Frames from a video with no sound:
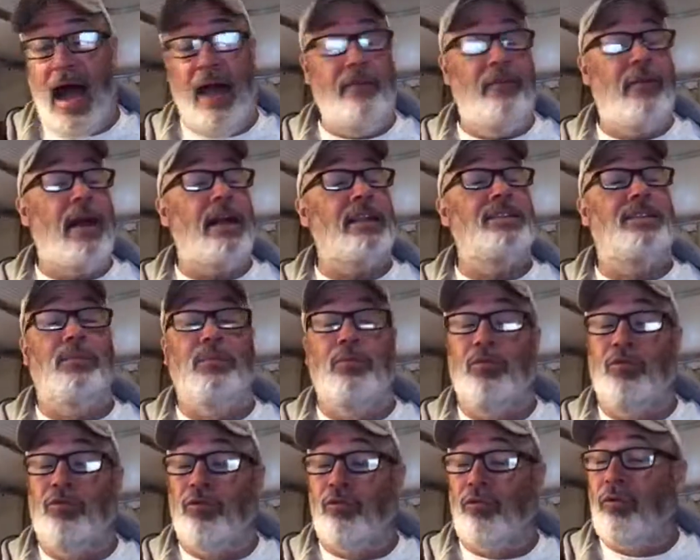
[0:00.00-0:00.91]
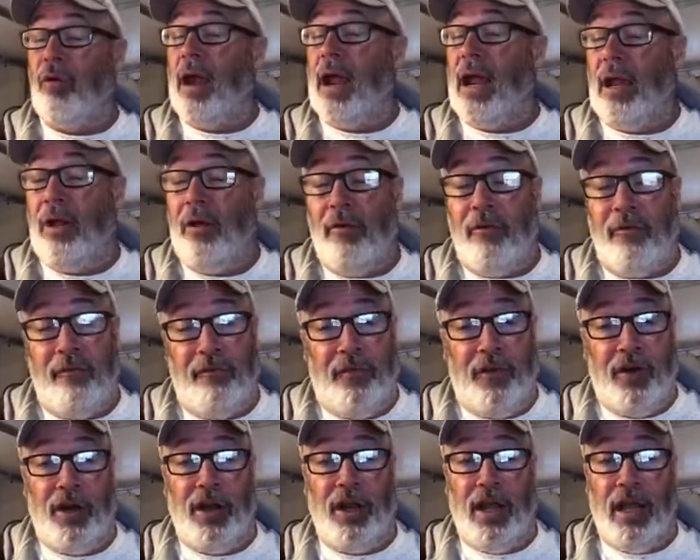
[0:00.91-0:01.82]
I've got some great
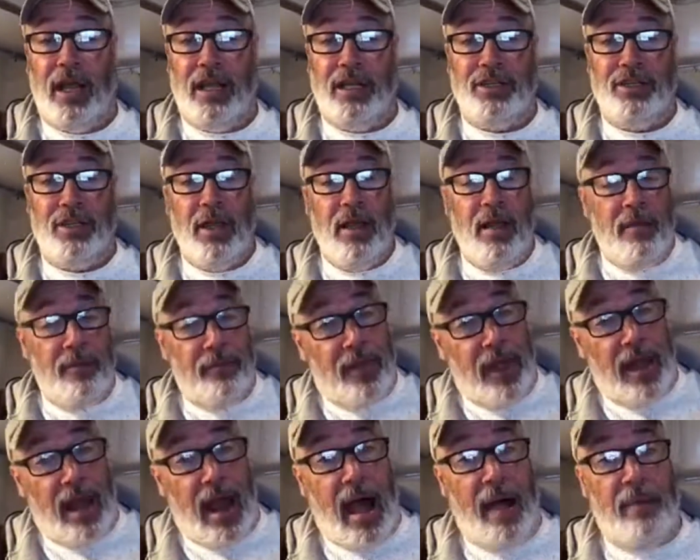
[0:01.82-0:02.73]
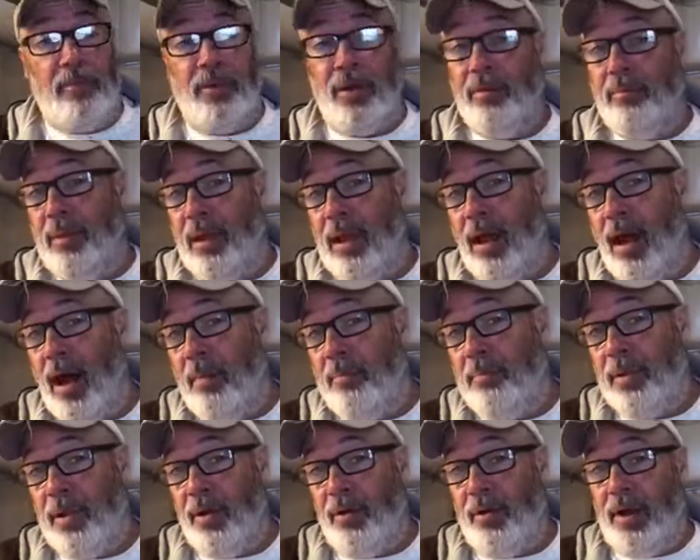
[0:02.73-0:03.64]
footage that I'm going to be
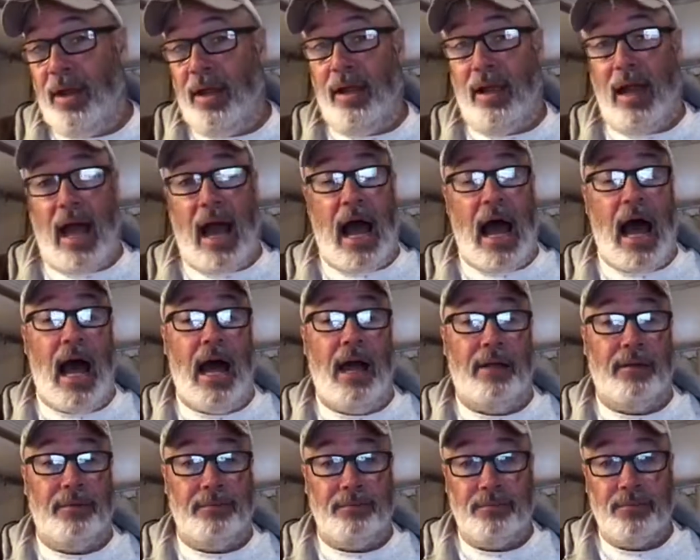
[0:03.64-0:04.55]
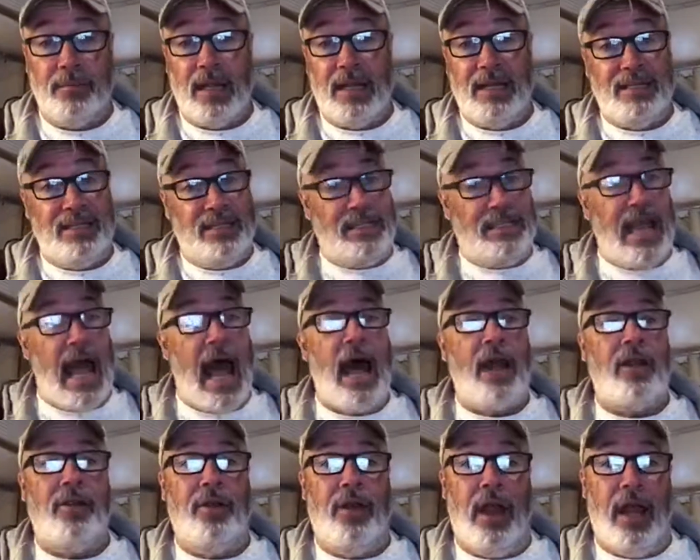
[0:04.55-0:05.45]
uploading on
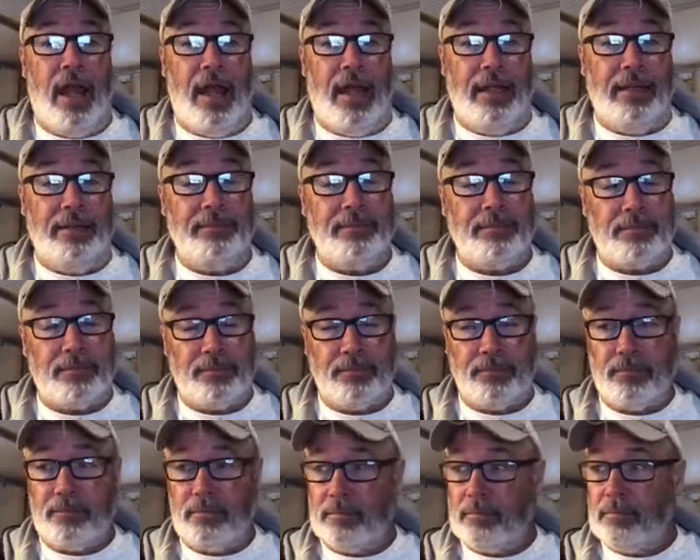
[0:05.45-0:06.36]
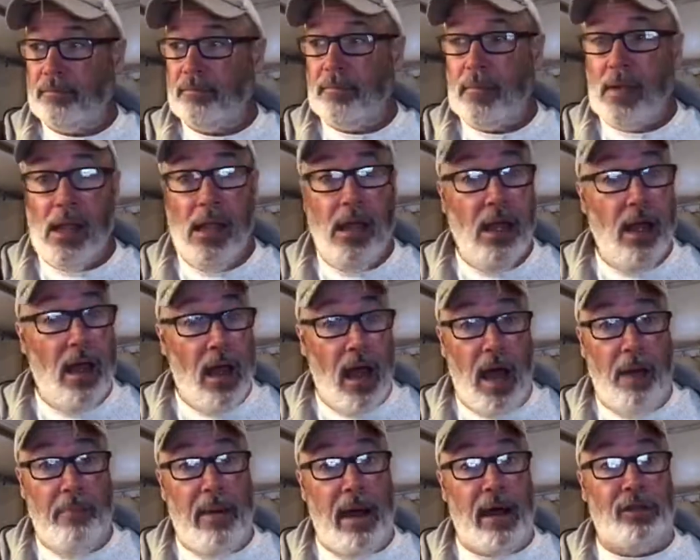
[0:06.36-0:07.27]
Saturday
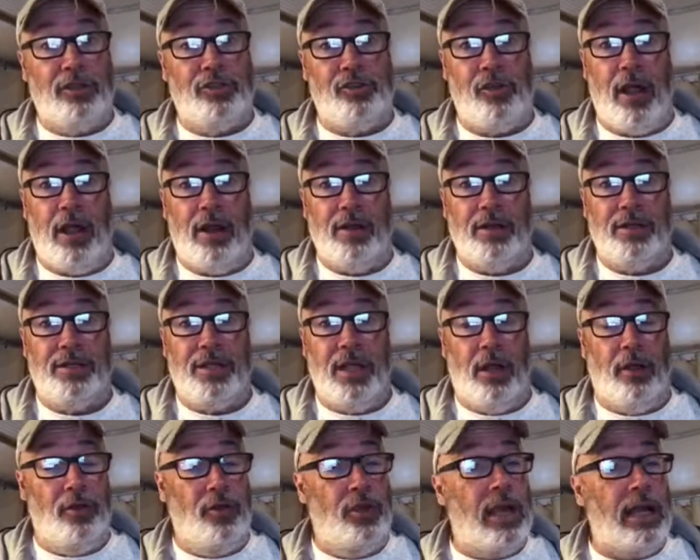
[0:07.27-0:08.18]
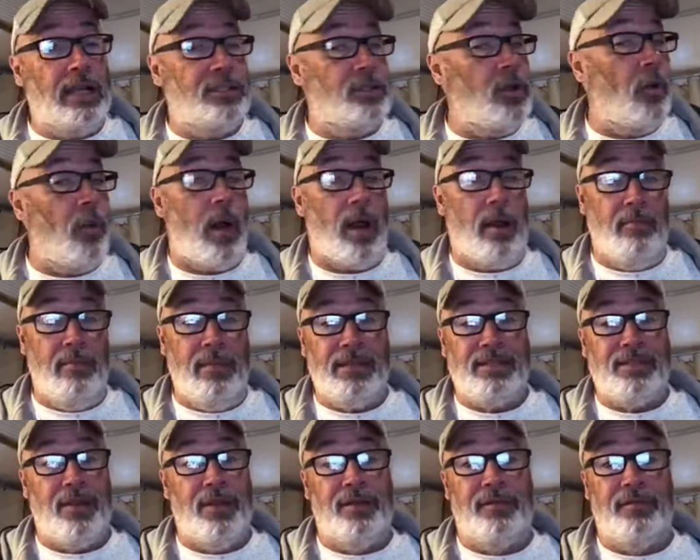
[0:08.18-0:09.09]
about Traders Hill. And you guys don't want to
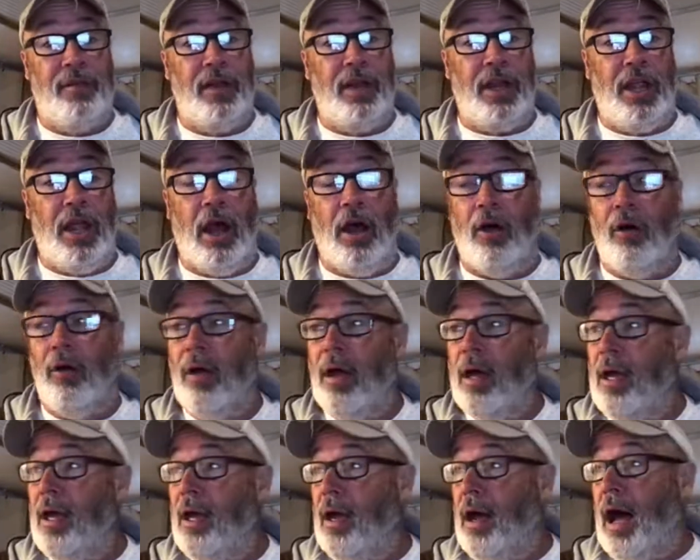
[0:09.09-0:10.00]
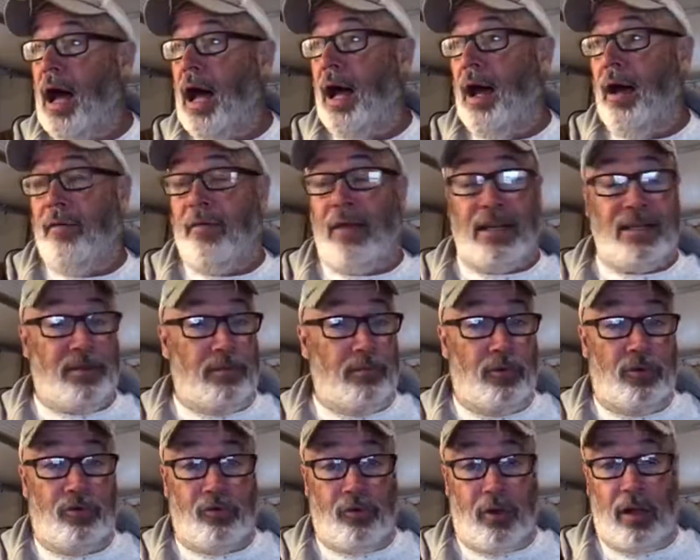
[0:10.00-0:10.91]
miss this video. I've got
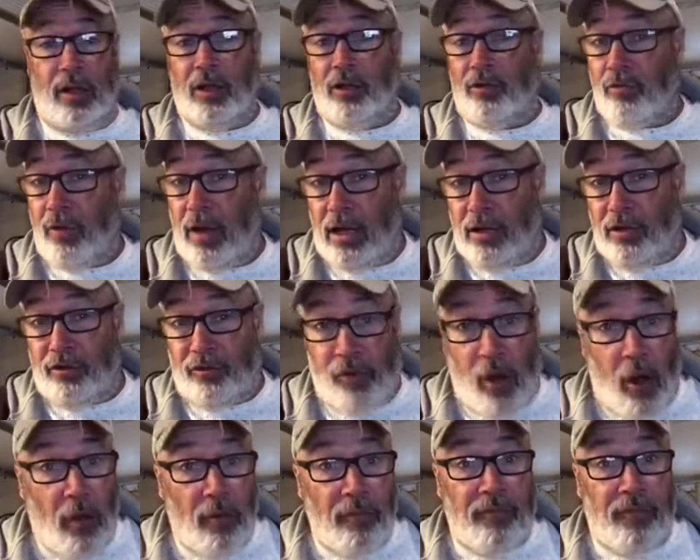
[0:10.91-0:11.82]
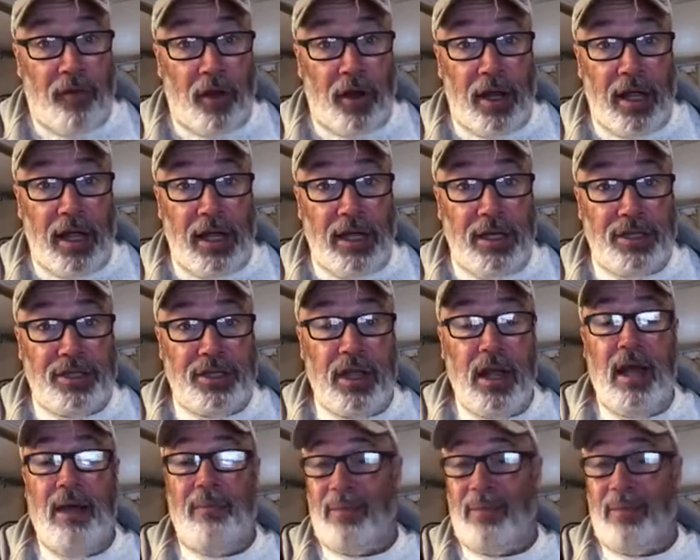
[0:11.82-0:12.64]
some real great drone footage.